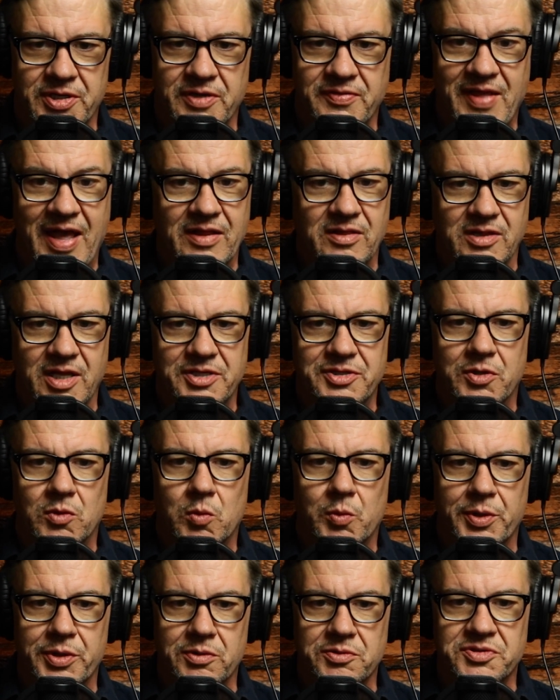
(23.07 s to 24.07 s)
and that led to
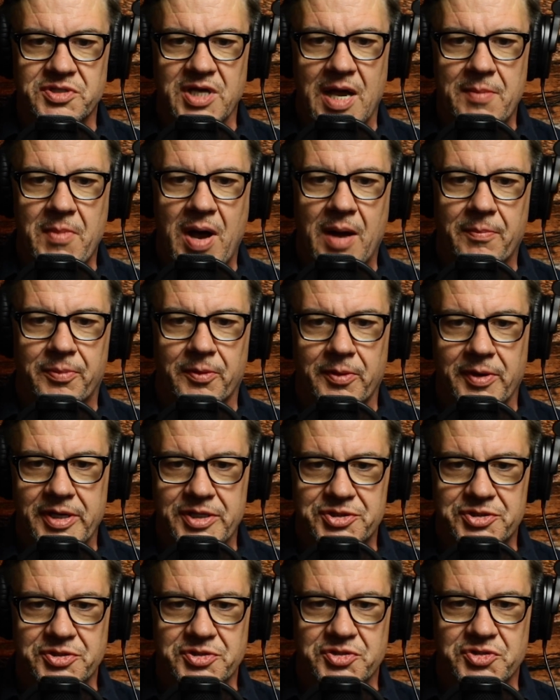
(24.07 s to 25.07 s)
real-time
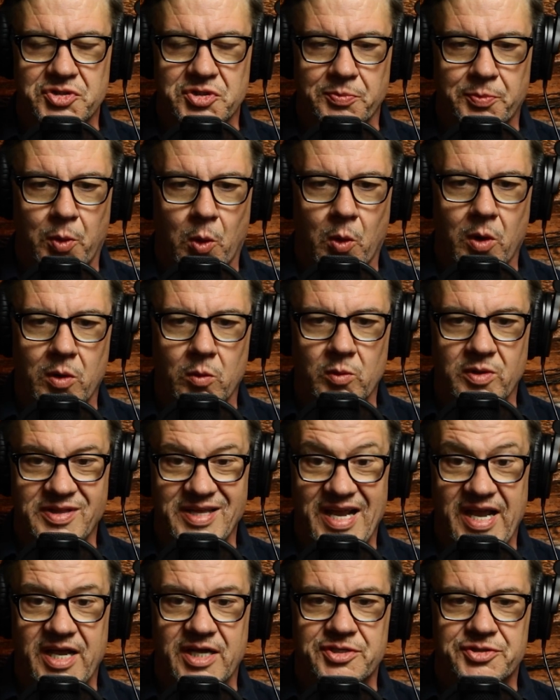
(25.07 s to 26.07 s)
operations support
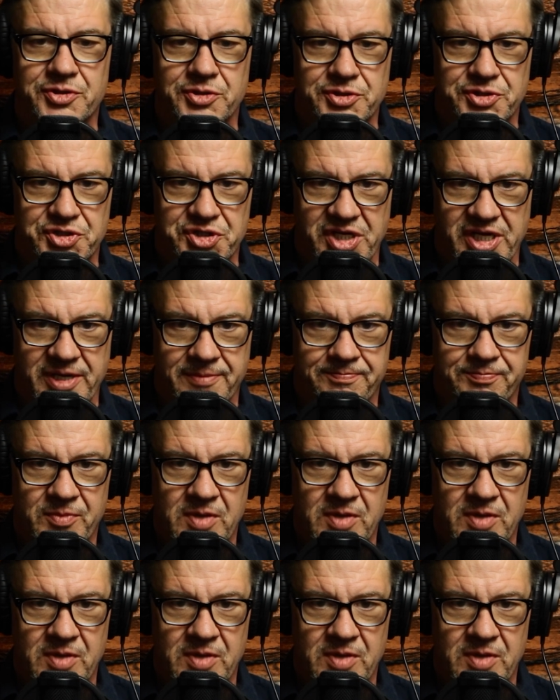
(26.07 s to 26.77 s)
with Entergy.